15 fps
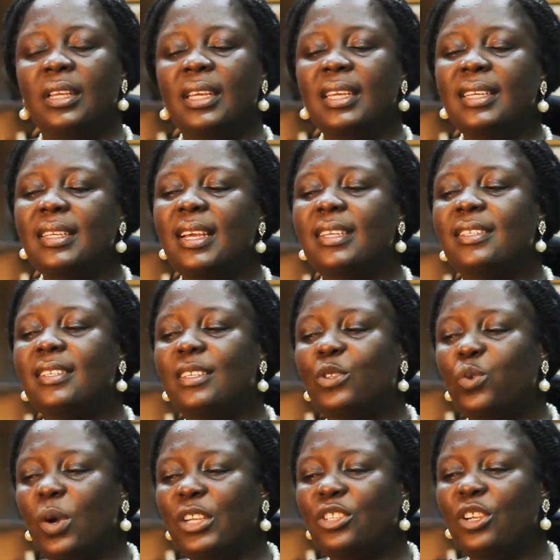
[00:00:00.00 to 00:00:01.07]
In a
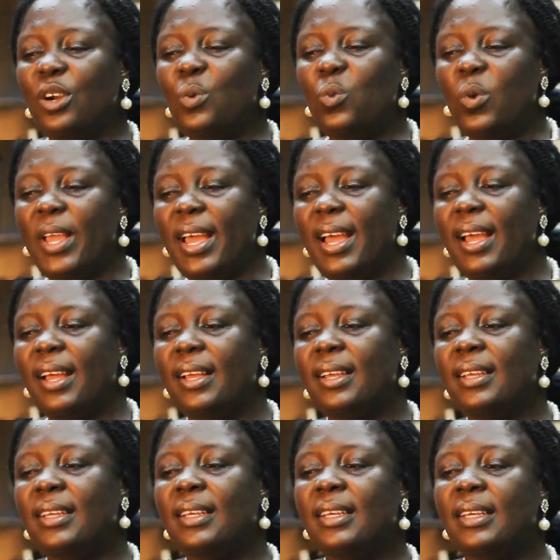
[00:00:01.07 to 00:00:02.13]
situation where
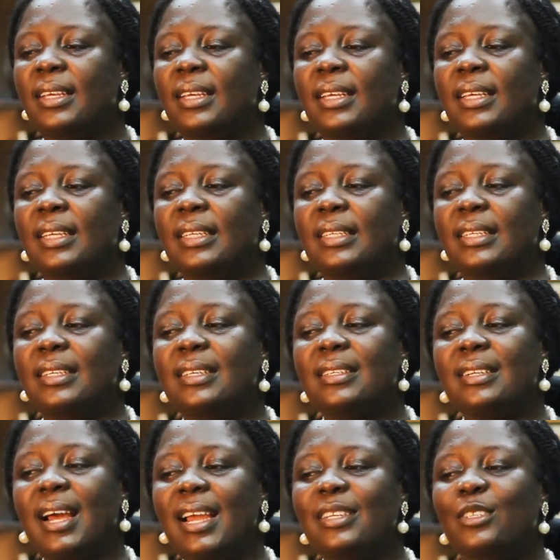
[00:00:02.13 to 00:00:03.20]
the
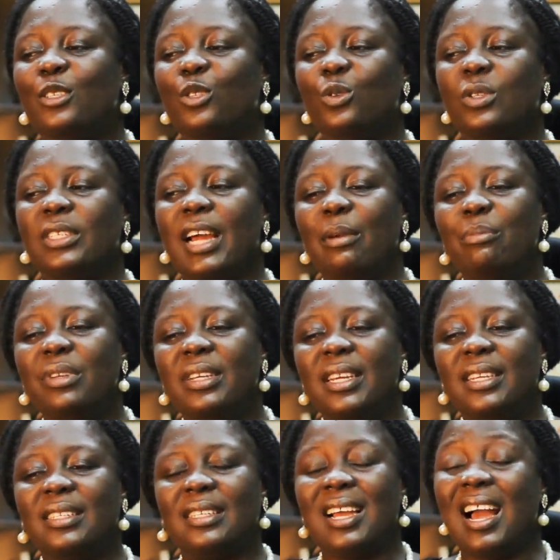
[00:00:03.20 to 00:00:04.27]
right to
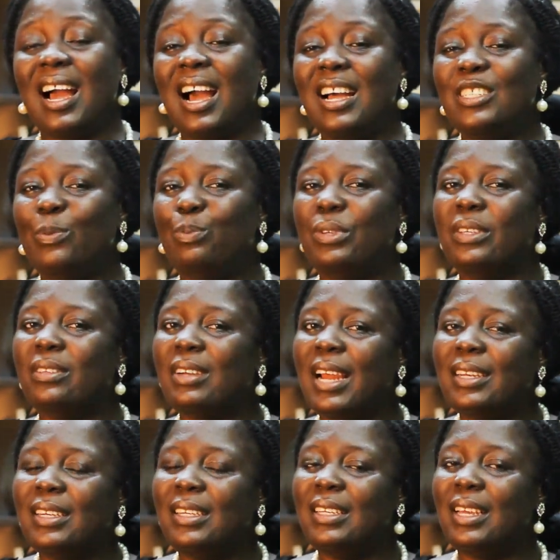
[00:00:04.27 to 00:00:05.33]
terminate has been
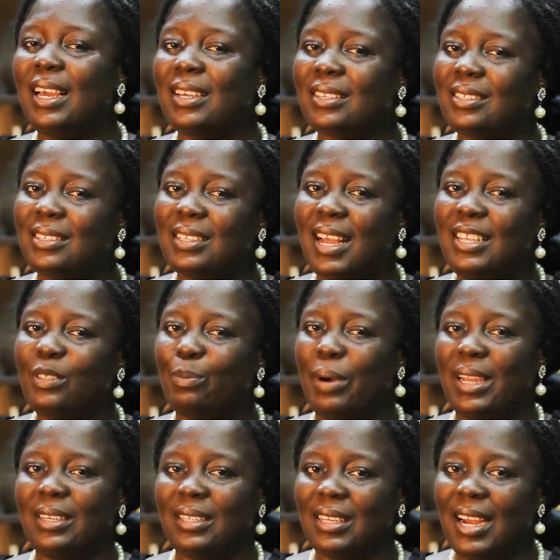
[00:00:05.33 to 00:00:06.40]
rightly exercised
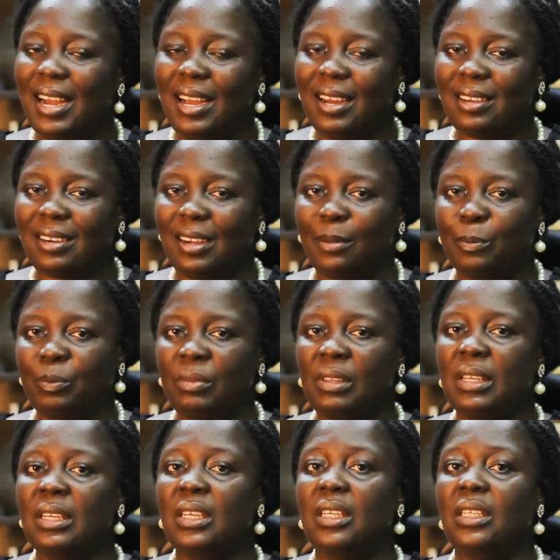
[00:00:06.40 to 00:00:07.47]
by the hirer,
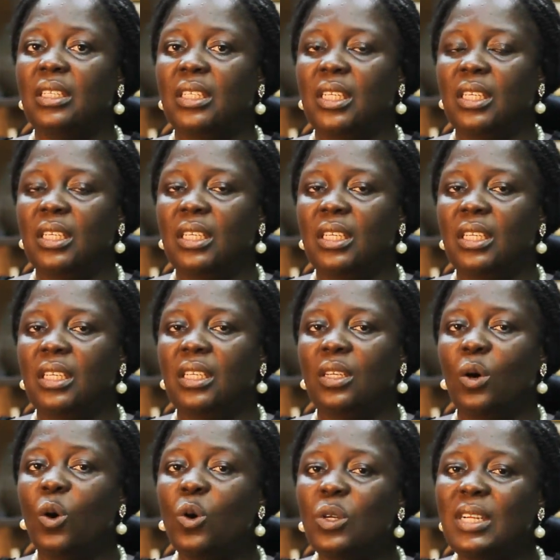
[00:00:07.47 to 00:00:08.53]
the
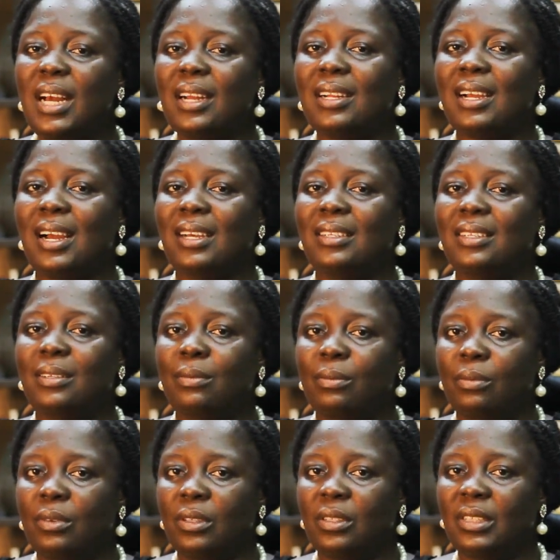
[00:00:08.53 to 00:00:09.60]
owner can
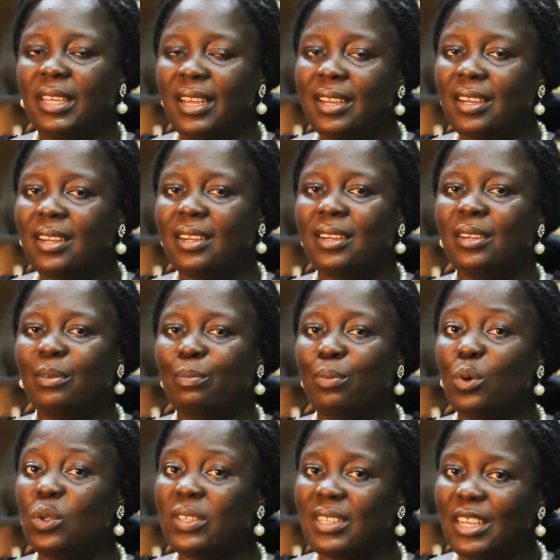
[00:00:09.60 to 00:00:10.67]
take
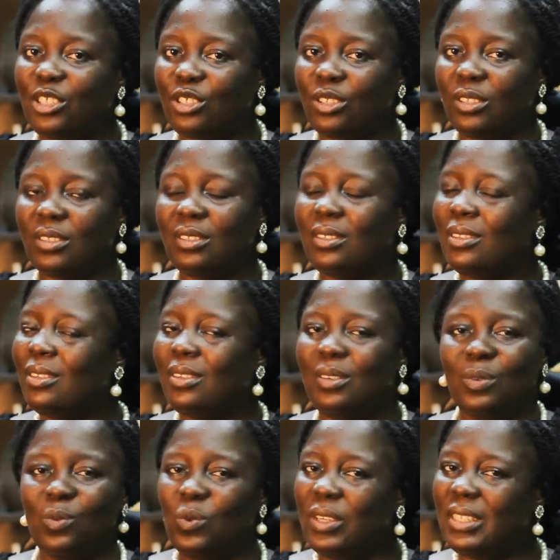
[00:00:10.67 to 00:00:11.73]
possession
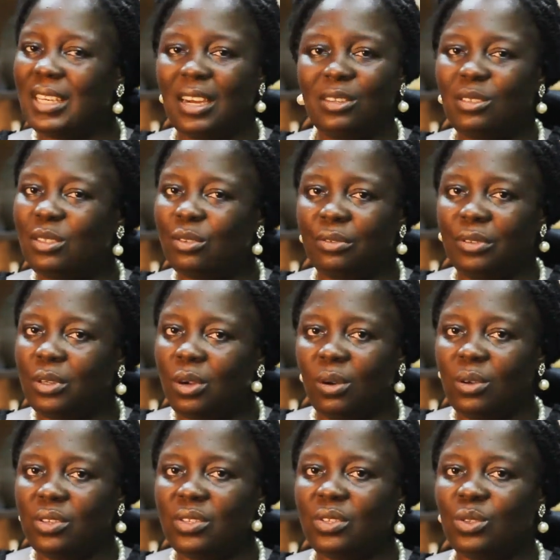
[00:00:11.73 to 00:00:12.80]
without
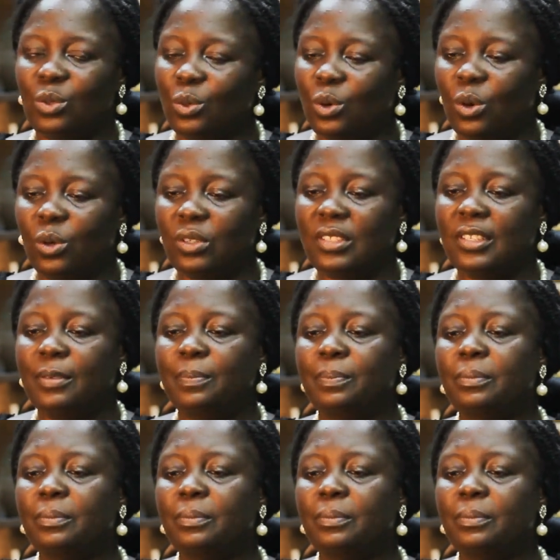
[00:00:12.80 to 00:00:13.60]
recourse to court.